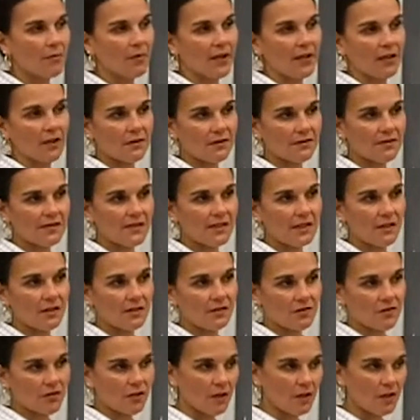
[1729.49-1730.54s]
but you'll see
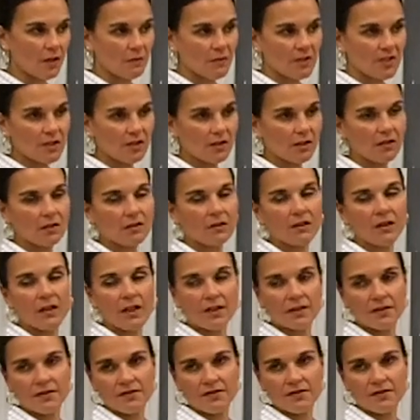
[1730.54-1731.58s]
your starting material
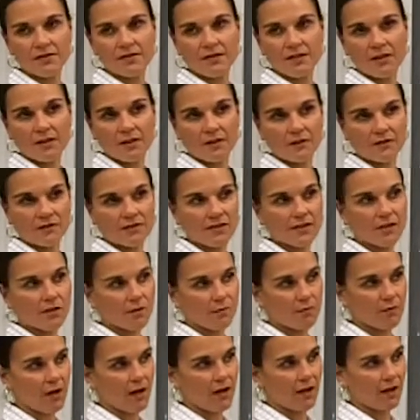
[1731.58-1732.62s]
and you'll see
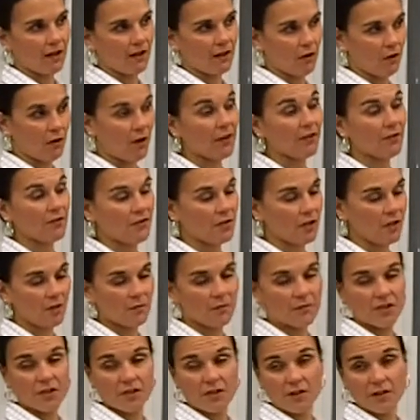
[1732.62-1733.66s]
your product, your other
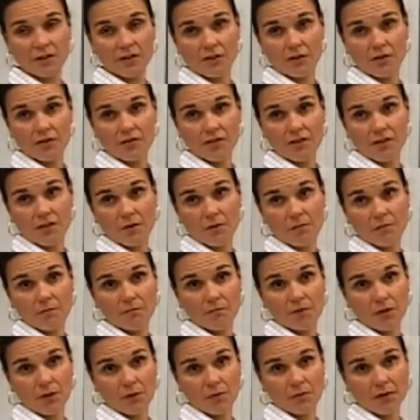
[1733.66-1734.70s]
starting material, and you'll see
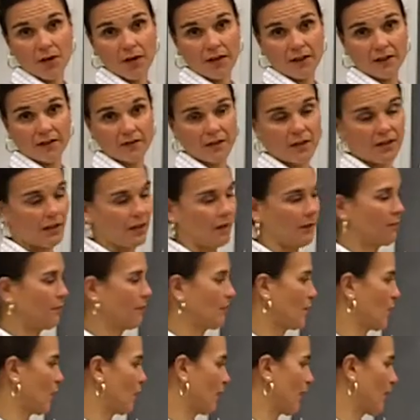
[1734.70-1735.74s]
your product on
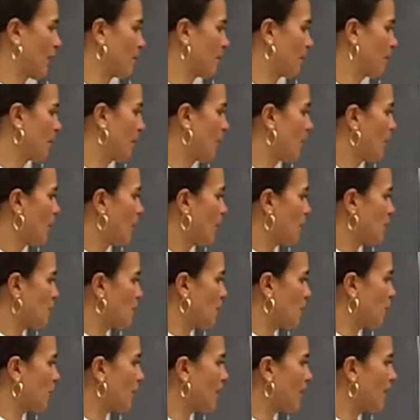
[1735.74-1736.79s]
here, all right?
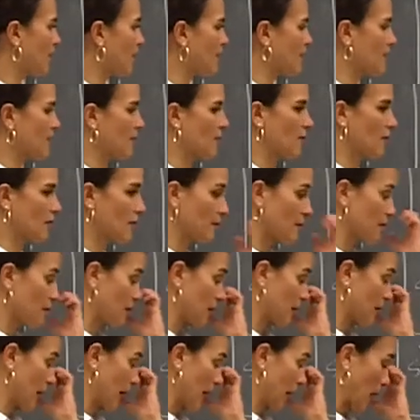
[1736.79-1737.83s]
So you'll look at this under
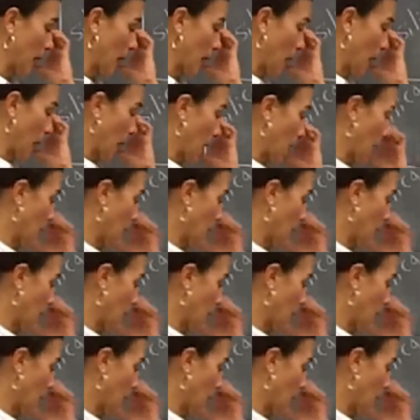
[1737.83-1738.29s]
UV light.